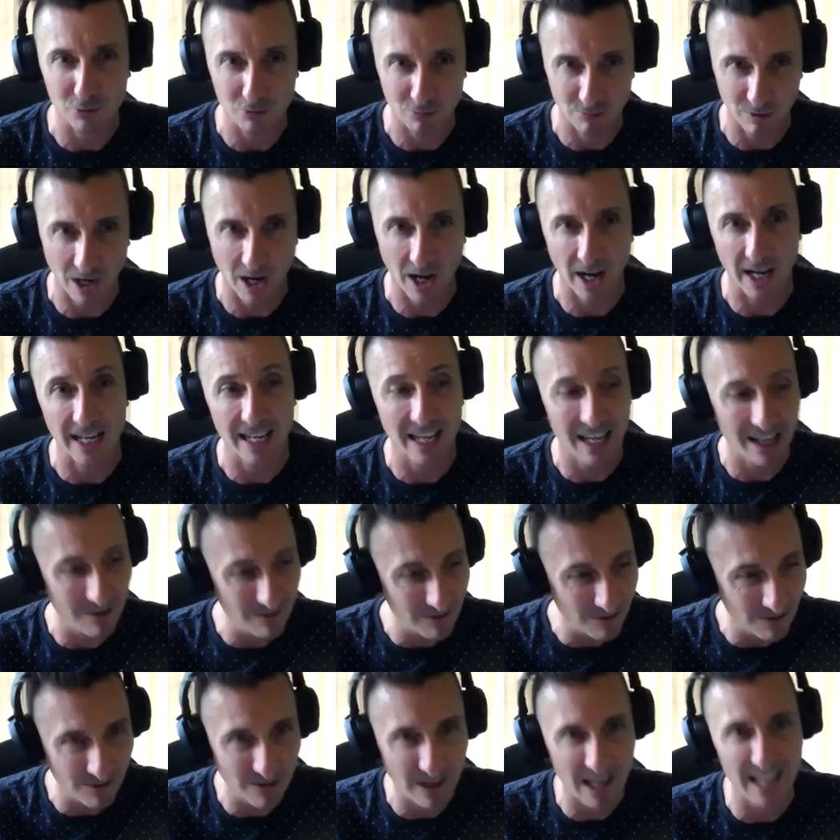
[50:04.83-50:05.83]
right.
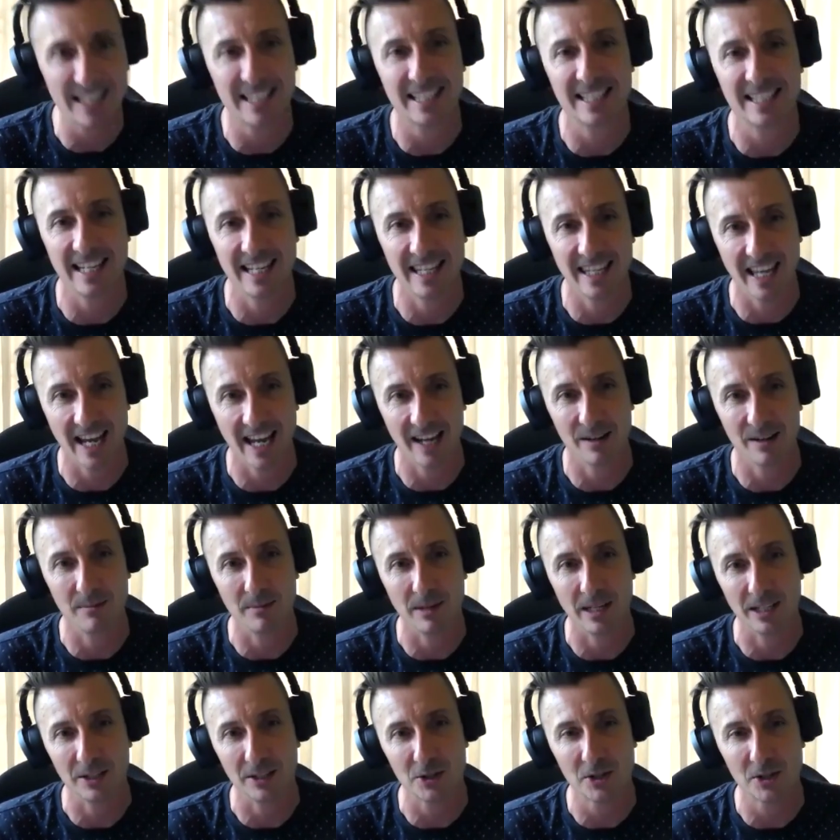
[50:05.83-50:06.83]
Invest in that
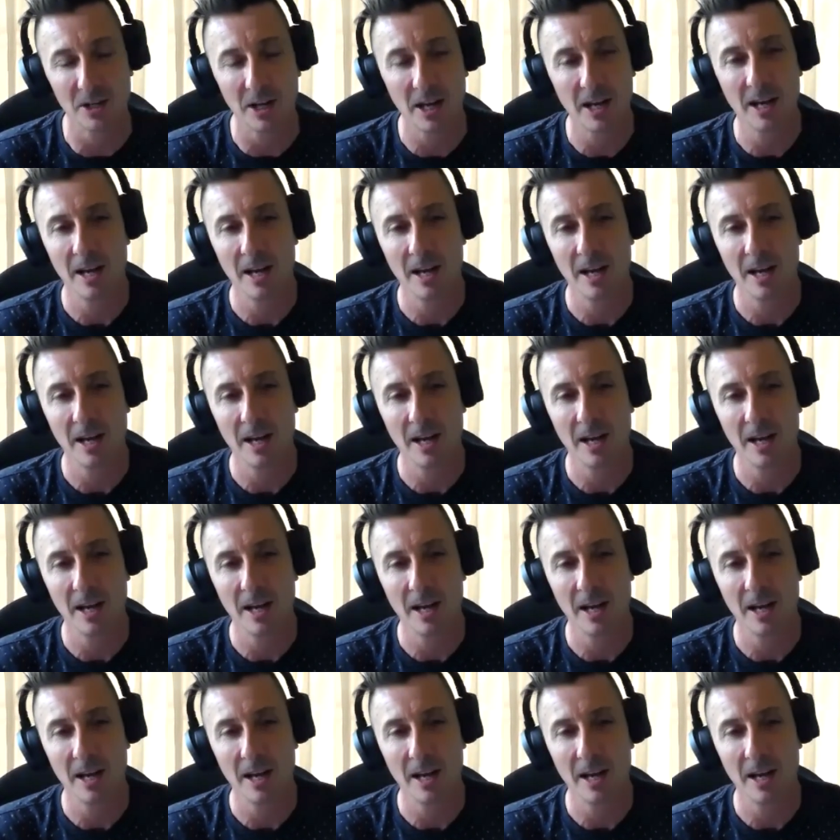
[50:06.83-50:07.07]
image.